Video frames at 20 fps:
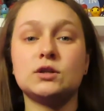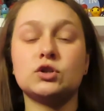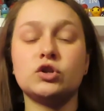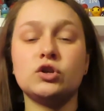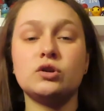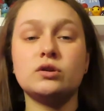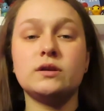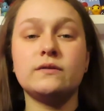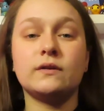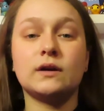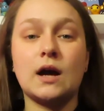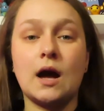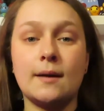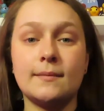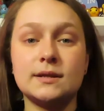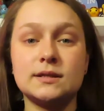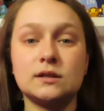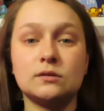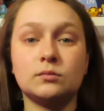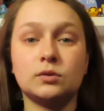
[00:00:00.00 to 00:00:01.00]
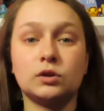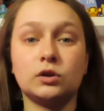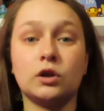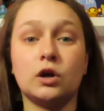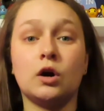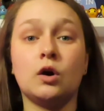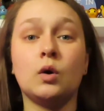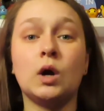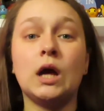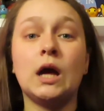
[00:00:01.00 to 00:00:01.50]
sure you leave a comment down
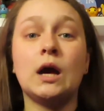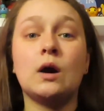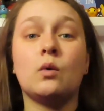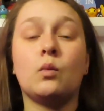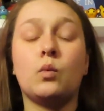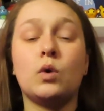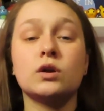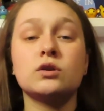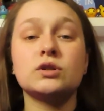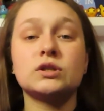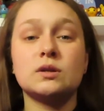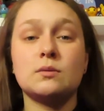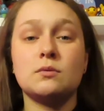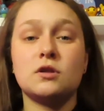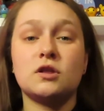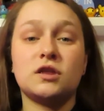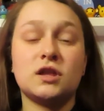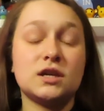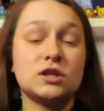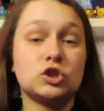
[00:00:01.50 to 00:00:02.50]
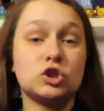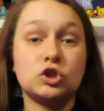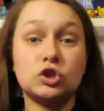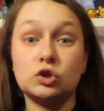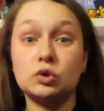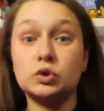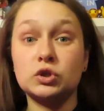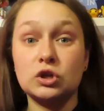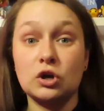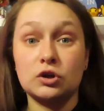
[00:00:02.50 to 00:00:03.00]
below. What are some of the things
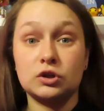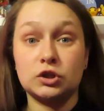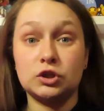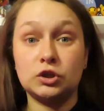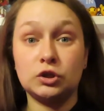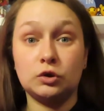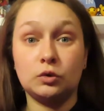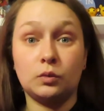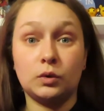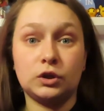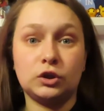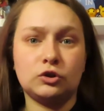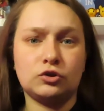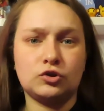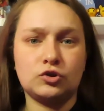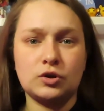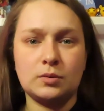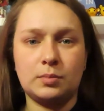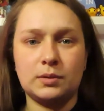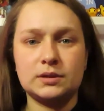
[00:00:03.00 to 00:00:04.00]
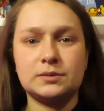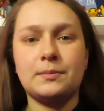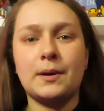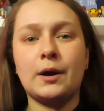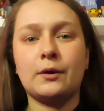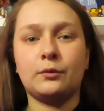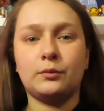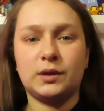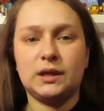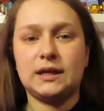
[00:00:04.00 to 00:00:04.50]
you start to do when your trip is about
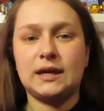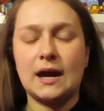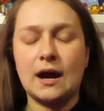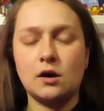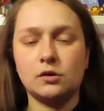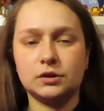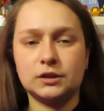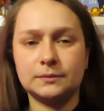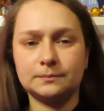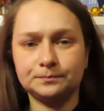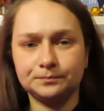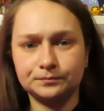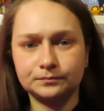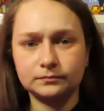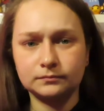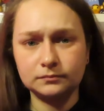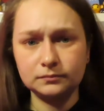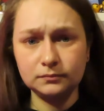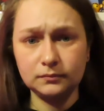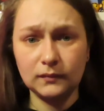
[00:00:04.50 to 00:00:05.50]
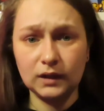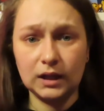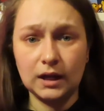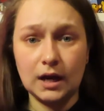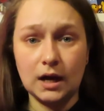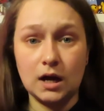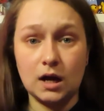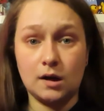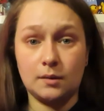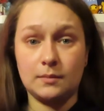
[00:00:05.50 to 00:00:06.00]
a week out,
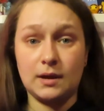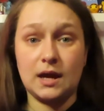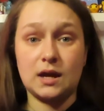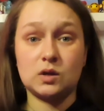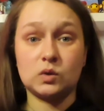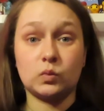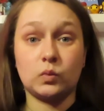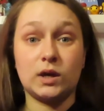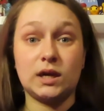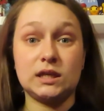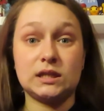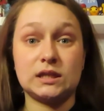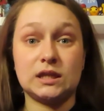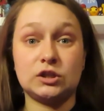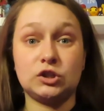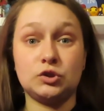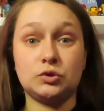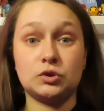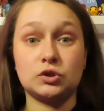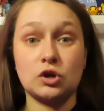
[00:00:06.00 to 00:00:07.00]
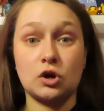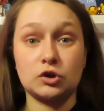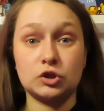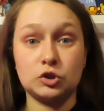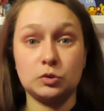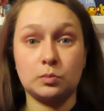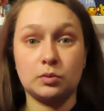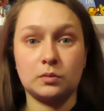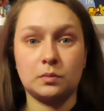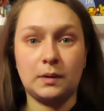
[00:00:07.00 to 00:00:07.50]
and ways that you start to
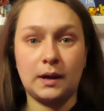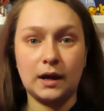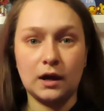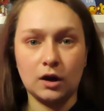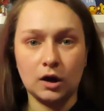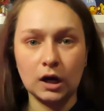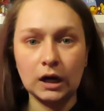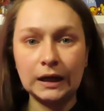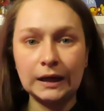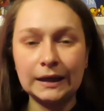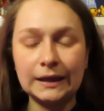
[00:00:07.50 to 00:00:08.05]
prepare?